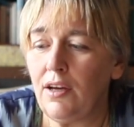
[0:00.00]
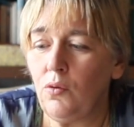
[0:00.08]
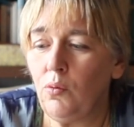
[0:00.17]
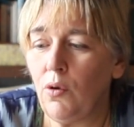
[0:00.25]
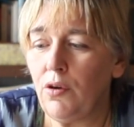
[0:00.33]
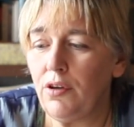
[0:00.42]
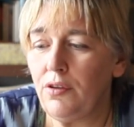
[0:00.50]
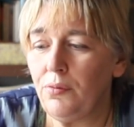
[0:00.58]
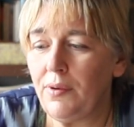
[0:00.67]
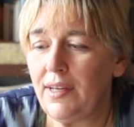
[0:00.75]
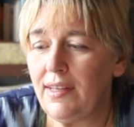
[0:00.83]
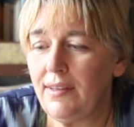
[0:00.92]
worn
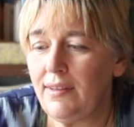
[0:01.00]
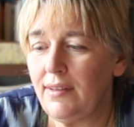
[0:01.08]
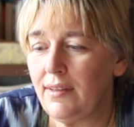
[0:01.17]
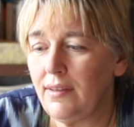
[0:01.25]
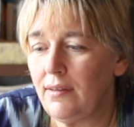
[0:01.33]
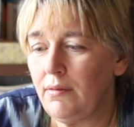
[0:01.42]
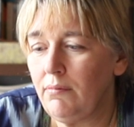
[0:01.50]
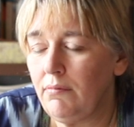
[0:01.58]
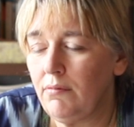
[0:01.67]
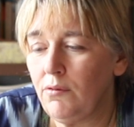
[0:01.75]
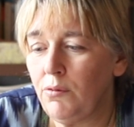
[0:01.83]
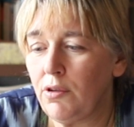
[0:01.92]
with
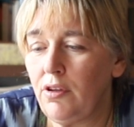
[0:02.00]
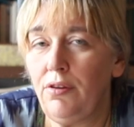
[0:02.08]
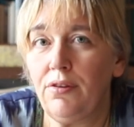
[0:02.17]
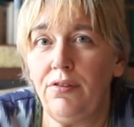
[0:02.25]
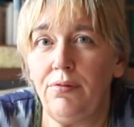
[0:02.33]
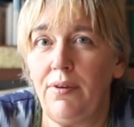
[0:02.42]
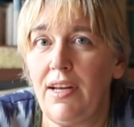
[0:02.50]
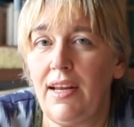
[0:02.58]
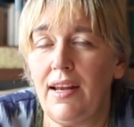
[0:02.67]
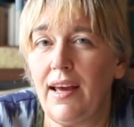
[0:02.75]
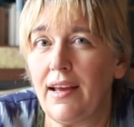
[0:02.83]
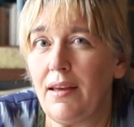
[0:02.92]
what looks really
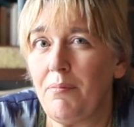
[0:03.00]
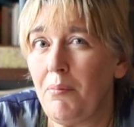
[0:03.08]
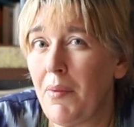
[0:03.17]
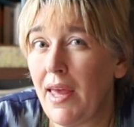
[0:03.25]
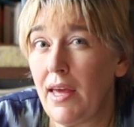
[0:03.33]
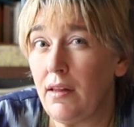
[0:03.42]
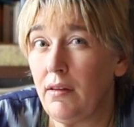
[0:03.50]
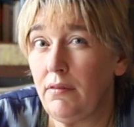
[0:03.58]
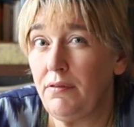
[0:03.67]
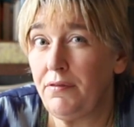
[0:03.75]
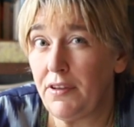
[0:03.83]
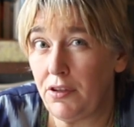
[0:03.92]
like a male
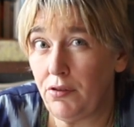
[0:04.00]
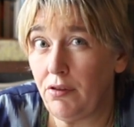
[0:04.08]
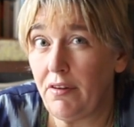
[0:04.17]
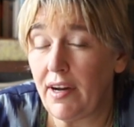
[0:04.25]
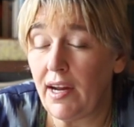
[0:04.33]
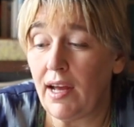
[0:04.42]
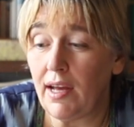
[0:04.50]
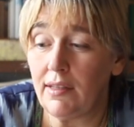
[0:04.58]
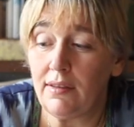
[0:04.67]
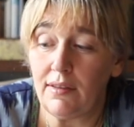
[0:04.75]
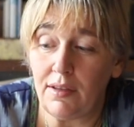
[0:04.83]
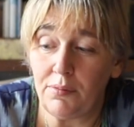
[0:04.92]
fedora
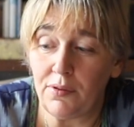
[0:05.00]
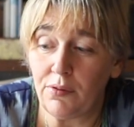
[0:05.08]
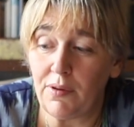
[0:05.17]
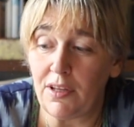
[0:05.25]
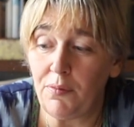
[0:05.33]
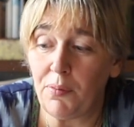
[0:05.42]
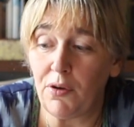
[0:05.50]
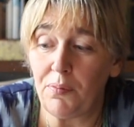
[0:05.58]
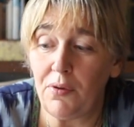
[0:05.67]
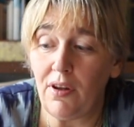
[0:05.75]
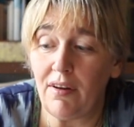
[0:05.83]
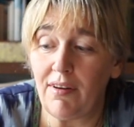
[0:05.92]
hat that was quite
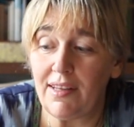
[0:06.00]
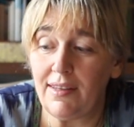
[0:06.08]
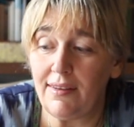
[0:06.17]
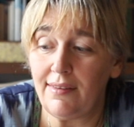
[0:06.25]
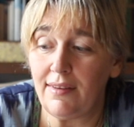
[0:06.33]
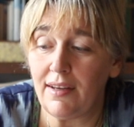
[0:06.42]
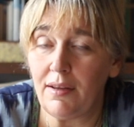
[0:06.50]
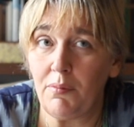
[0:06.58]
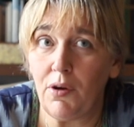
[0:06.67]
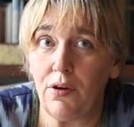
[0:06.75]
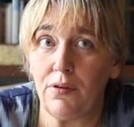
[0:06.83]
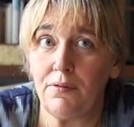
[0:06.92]
popular at this time
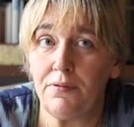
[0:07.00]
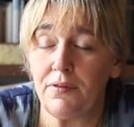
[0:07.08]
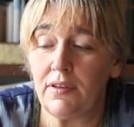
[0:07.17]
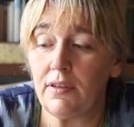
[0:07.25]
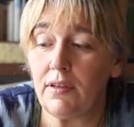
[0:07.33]
of